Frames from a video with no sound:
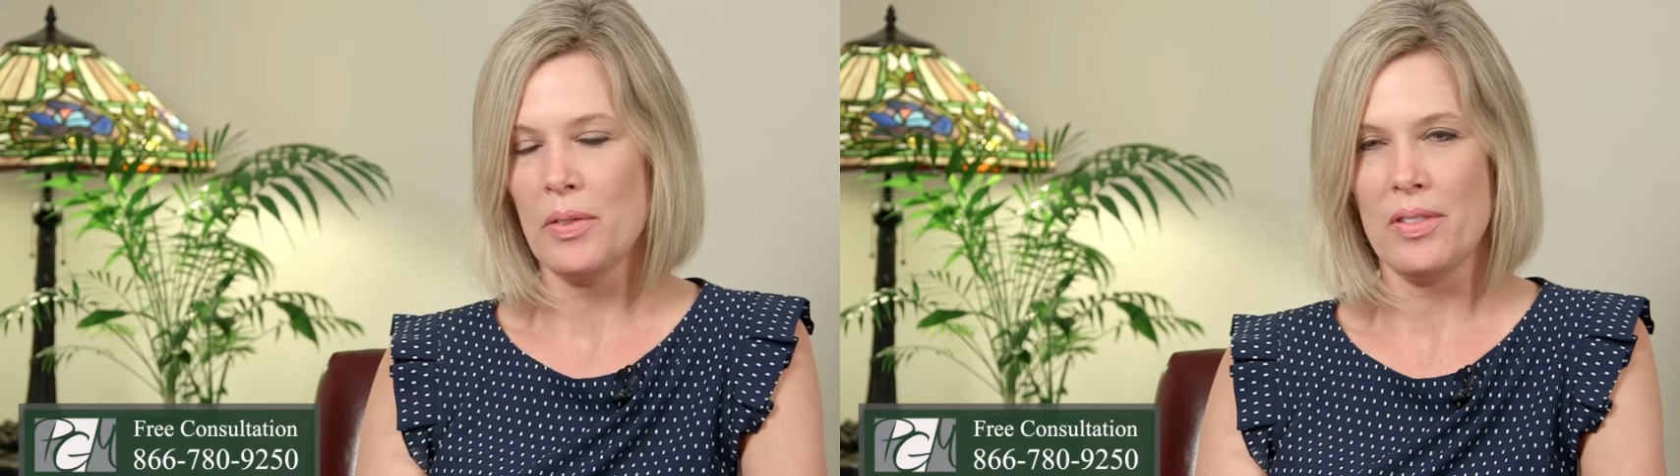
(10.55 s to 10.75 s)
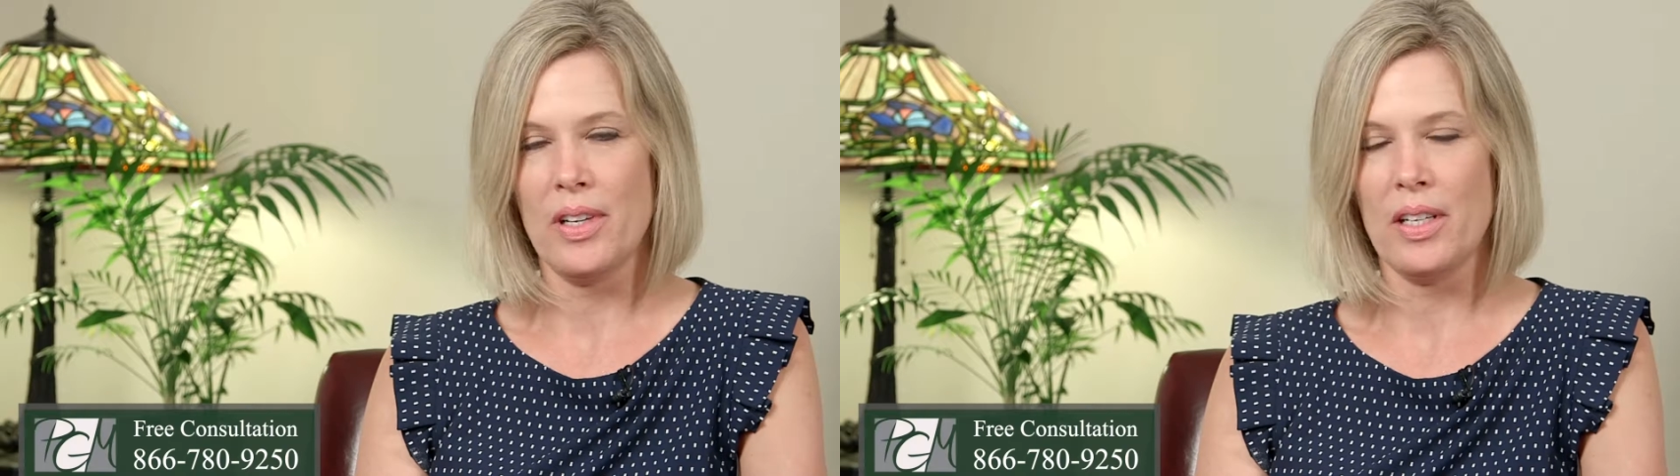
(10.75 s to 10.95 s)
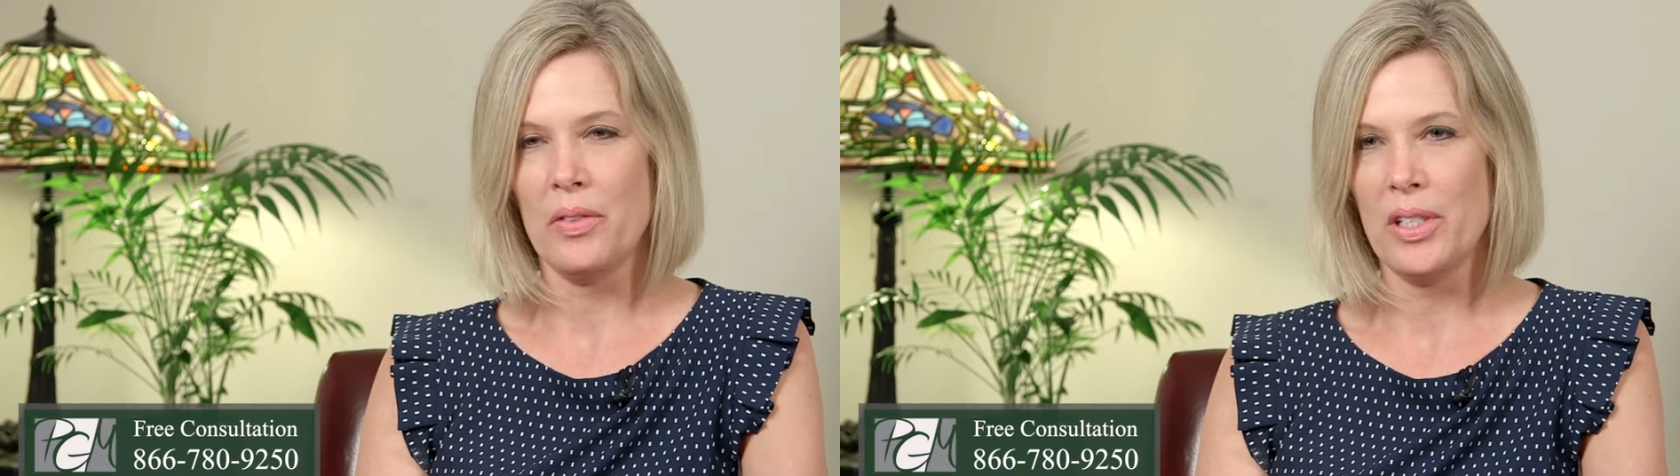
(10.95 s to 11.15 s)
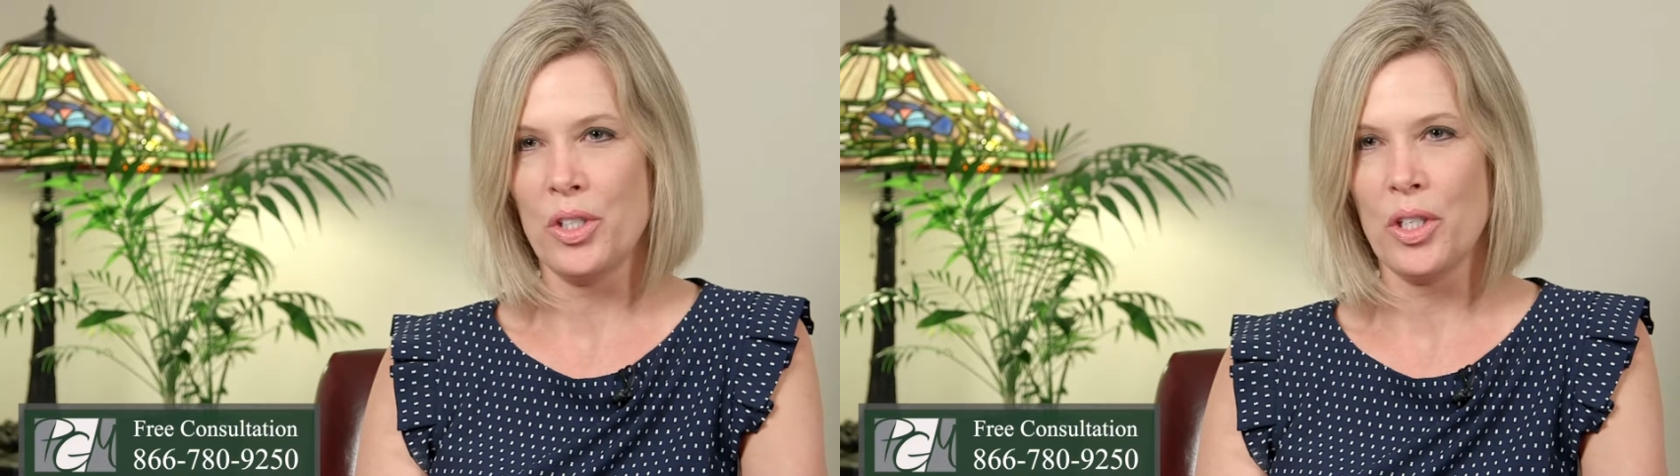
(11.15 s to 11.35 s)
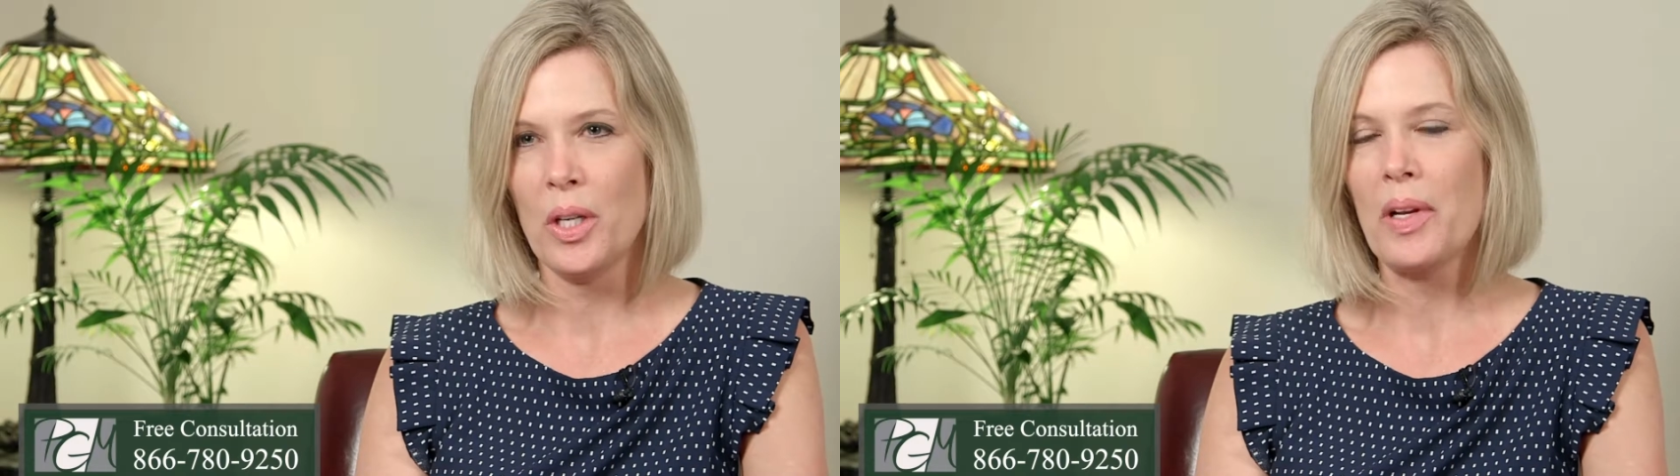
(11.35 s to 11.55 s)
it was very
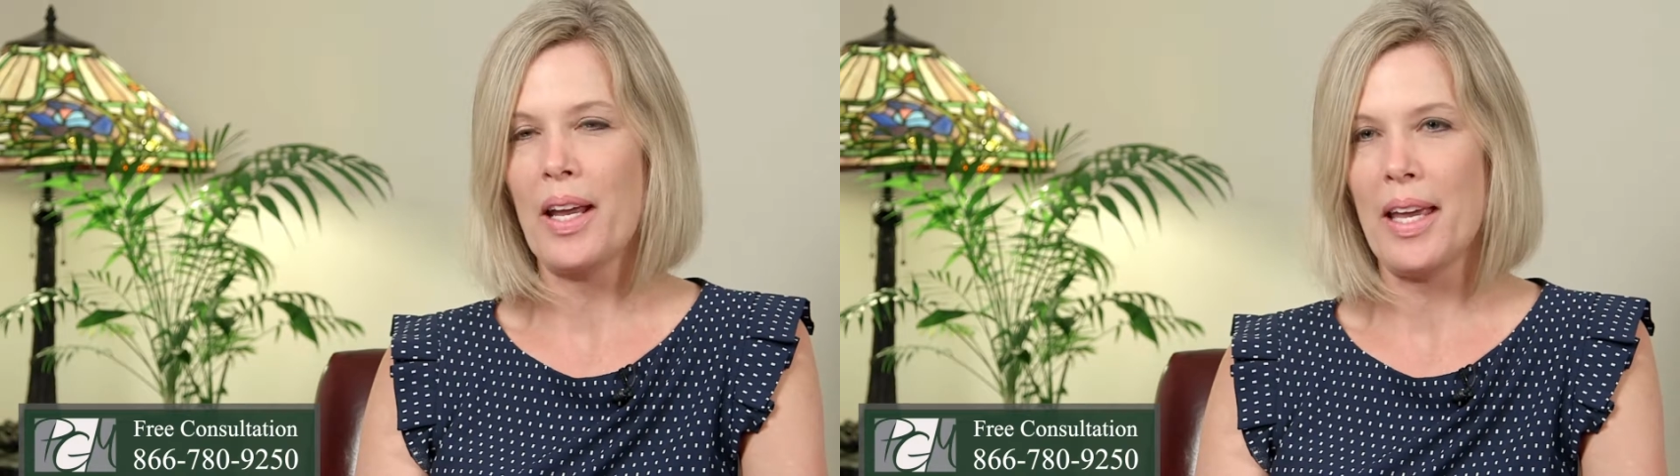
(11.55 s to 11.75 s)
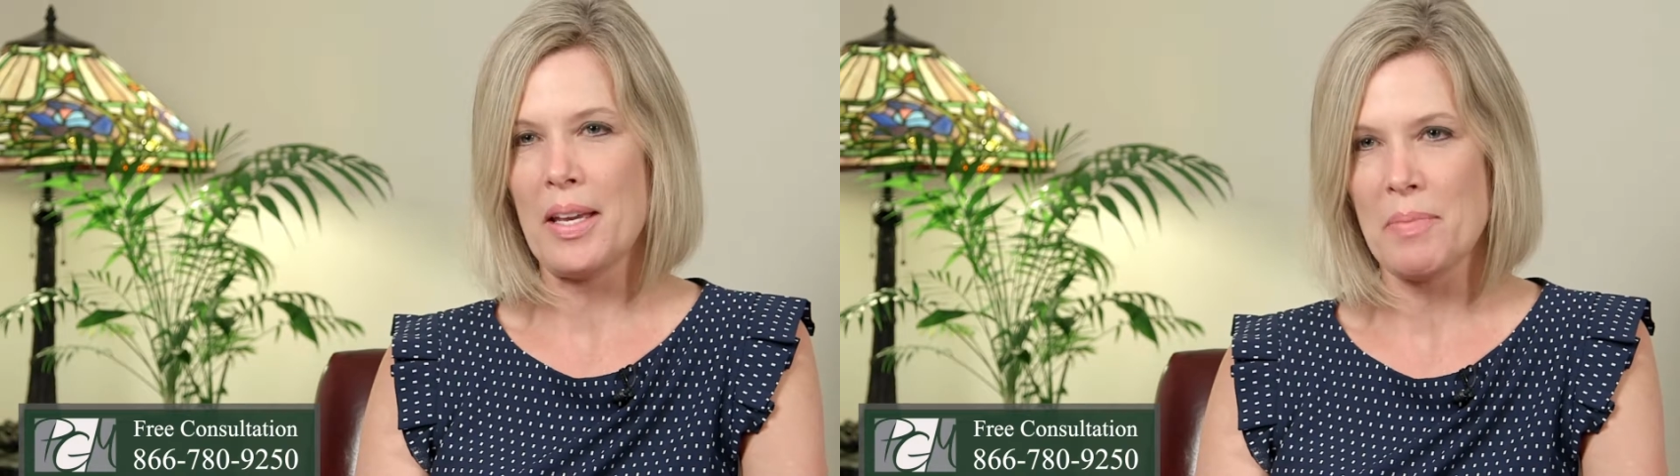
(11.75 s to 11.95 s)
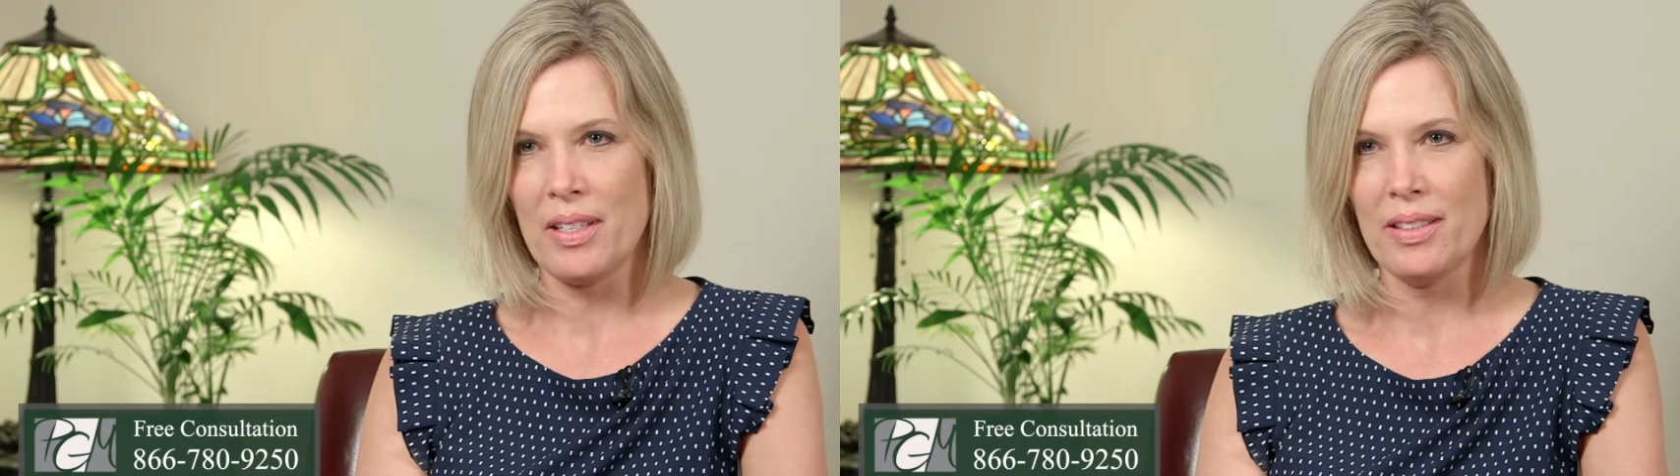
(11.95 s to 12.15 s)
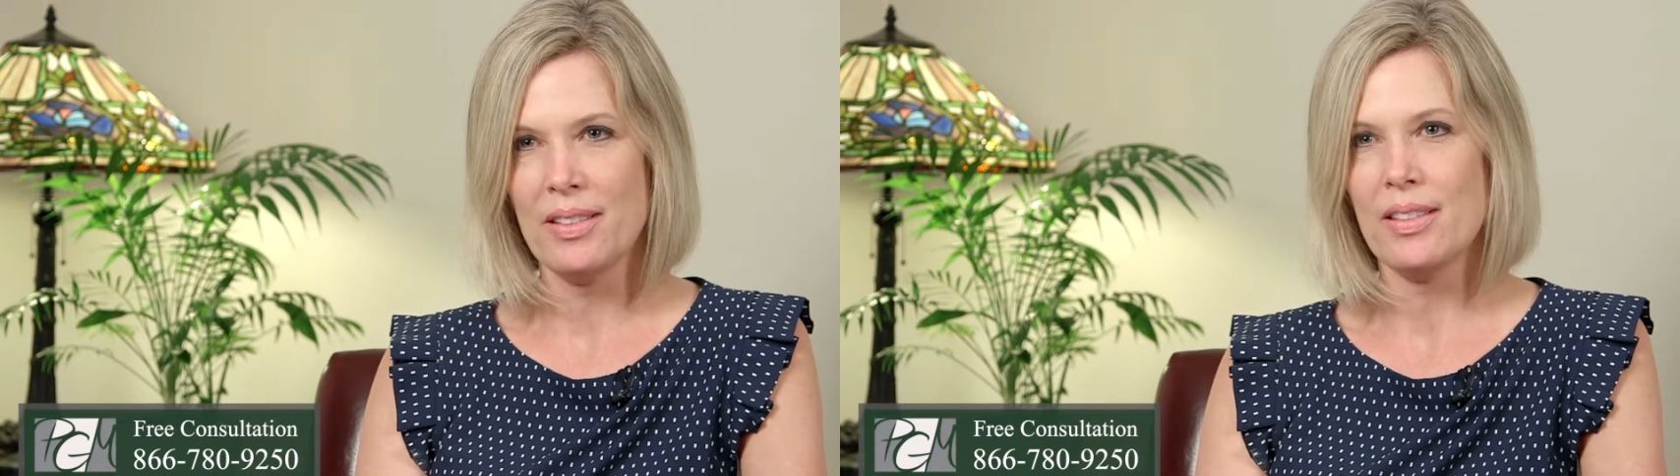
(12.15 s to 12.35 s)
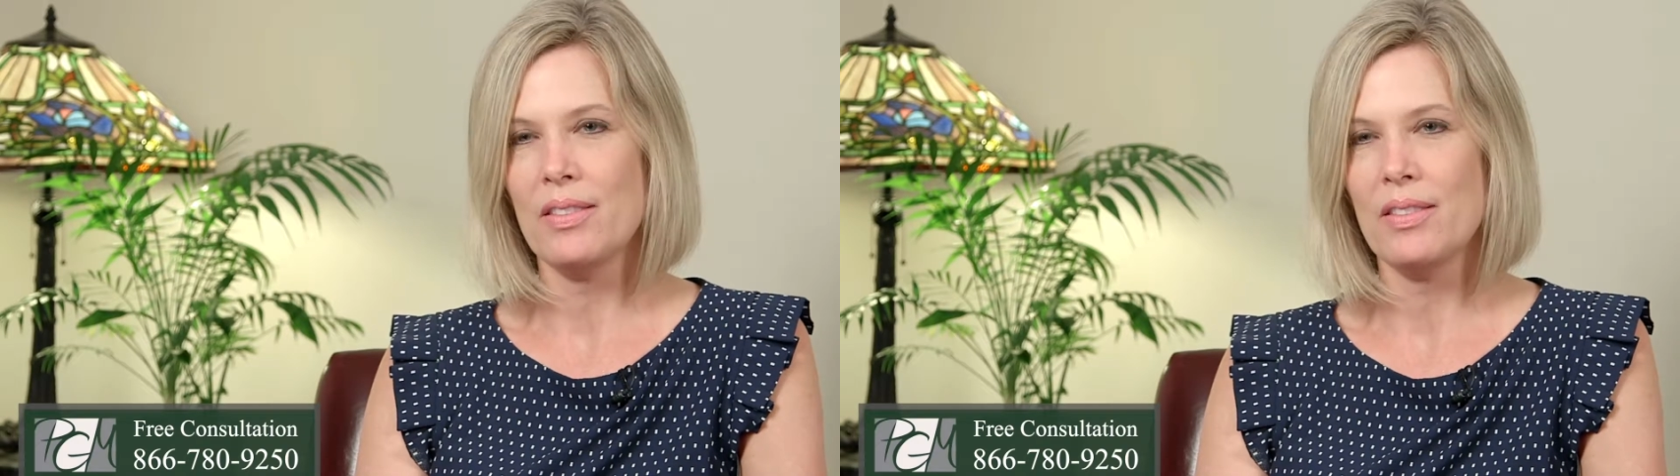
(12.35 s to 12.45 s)
reassuring when I came in